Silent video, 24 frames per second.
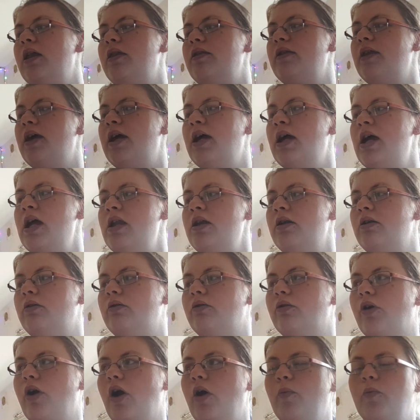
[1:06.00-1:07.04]
and then
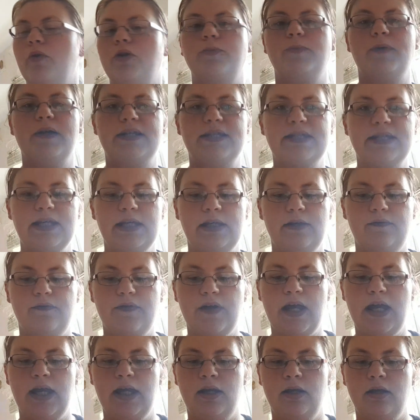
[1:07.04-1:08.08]
go and watch a bit of
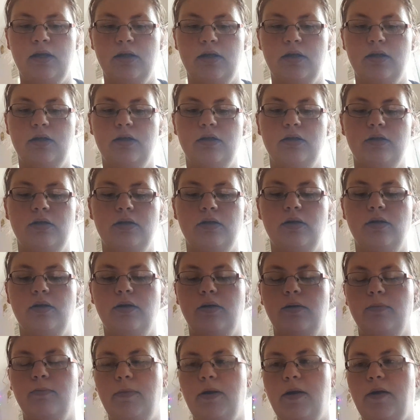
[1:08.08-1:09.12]
TV.
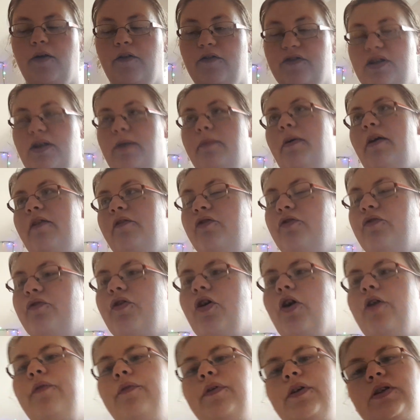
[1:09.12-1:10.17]
Obviously, I'm having another
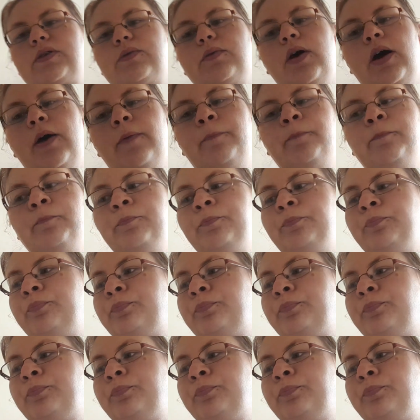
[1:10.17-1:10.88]
coffee as well.